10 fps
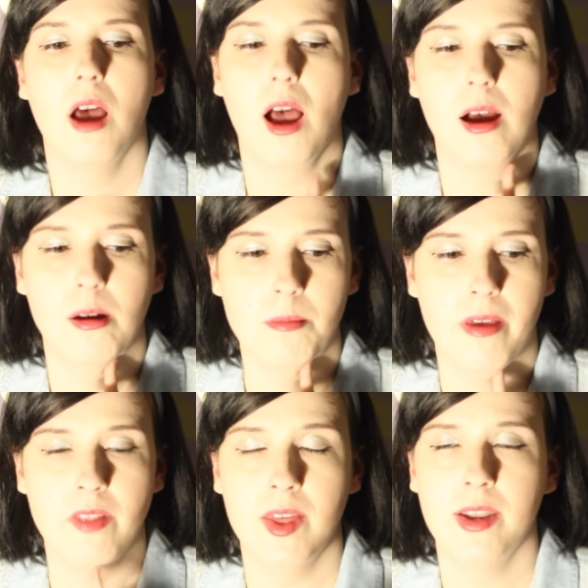
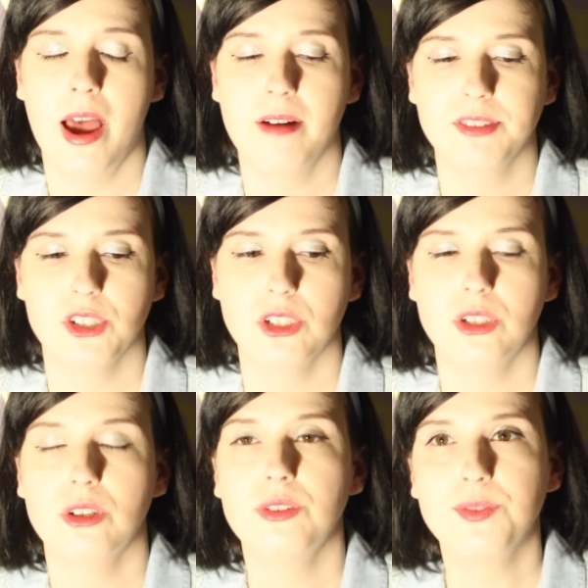And then
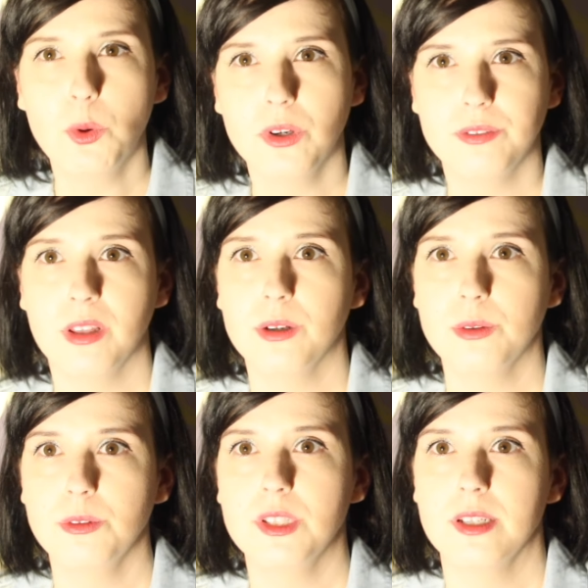after 4 of
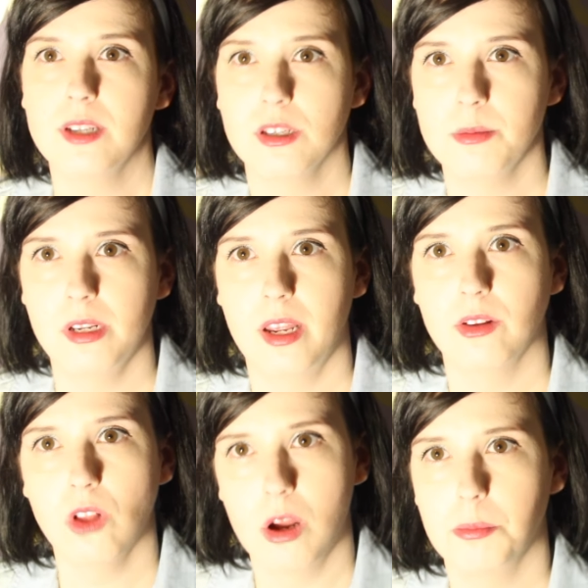those, it tells me to take
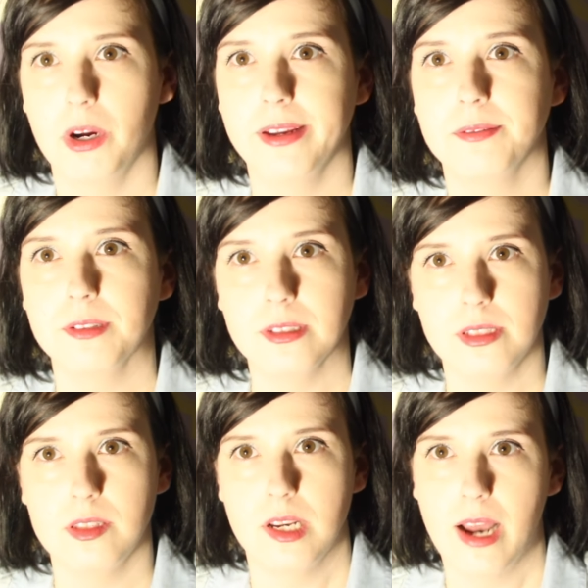a long break for at
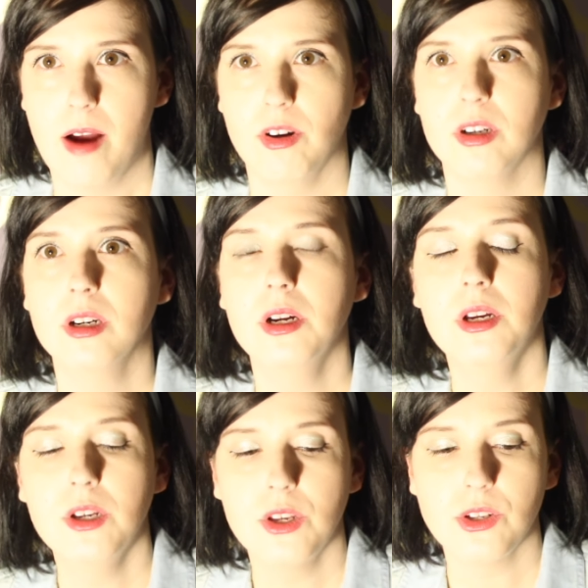least an hour.
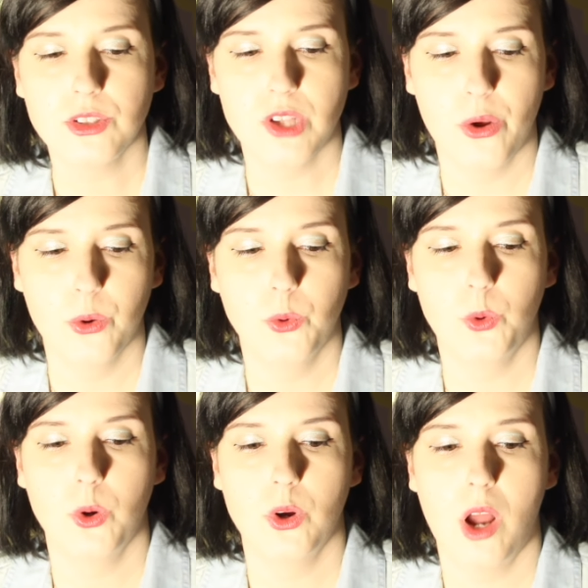So